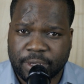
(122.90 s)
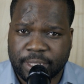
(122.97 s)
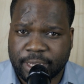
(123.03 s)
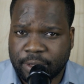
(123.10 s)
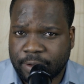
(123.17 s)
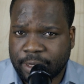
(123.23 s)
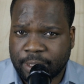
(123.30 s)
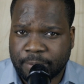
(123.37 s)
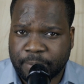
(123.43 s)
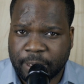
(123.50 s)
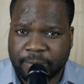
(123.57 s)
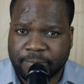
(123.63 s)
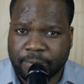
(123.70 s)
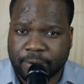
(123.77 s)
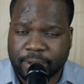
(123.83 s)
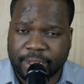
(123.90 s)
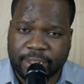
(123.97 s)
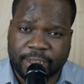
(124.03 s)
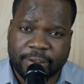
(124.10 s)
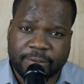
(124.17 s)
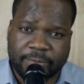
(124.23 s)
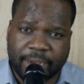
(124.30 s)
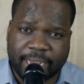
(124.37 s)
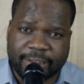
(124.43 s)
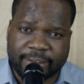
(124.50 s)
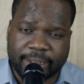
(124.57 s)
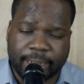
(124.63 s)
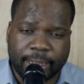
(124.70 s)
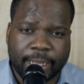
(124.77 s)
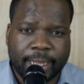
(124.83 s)
it, and you get to pay for it, and that's
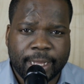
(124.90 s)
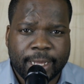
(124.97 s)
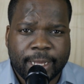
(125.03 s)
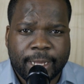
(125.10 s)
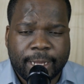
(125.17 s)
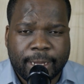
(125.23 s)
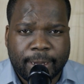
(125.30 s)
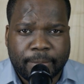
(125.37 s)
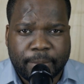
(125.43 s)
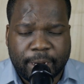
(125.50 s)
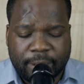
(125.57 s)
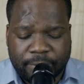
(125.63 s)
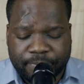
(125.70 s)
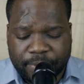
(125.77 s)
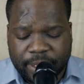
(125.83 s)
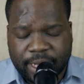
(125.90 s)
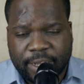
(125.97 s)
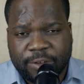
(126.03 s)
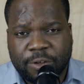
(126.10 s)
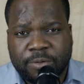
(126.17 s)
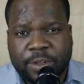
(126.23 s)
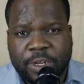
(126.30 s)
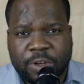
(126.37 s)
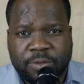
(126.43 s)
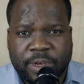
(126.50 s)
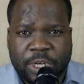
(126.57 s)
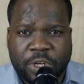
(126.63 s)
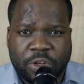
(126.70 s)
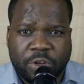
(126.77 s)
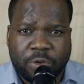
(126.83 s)
faster. But in some
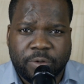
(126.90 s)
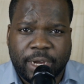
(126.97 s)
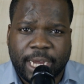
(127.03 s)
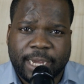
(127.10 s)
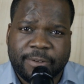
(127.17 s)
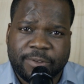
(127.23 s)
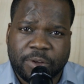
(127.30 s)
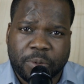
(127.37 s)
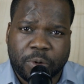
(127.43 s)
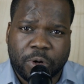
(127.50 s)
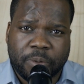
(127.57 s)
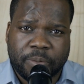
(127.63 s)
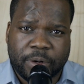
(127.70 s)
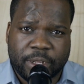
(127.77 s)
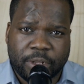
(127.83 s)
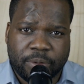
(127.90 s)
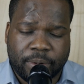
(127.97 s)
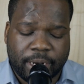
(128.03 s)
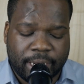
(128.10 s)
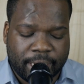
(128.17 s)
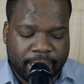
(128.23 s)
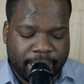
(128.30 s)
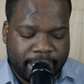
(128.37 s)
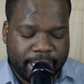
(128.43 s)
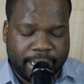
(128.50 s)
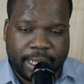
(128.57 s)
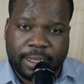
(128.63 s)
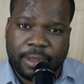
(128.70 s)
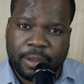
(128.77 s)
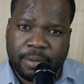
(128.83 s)
situation, you will have some company that will be like, hey,
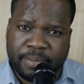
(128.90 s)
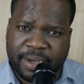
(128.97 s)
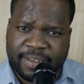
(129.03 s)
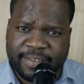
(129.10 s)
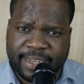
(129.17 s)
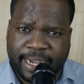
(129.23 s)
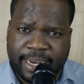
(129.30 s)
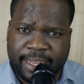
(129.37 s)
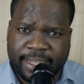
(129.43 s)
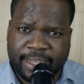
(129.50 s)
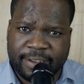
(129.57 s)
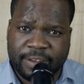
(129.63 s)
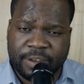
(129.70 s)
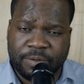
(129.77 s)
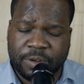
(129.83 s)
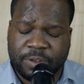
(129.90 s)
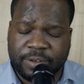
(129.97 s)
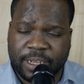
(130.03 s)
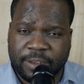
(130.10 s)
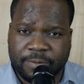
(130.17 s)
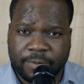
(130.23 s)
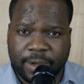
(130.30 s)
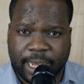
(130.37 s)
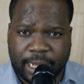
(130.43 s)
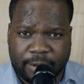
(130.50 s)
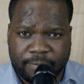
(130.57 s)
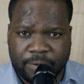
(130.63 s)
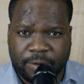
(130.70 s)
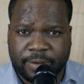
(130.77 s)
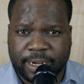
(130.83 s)
by signing this, you will transfer
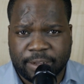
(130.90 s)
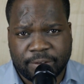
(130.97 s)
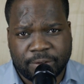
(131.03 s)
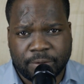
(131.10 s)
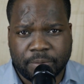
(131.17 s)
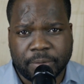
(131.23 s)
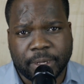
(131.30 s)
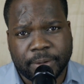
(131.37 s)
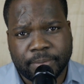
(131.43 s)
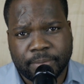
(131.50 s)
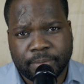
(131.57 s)
every rights to me.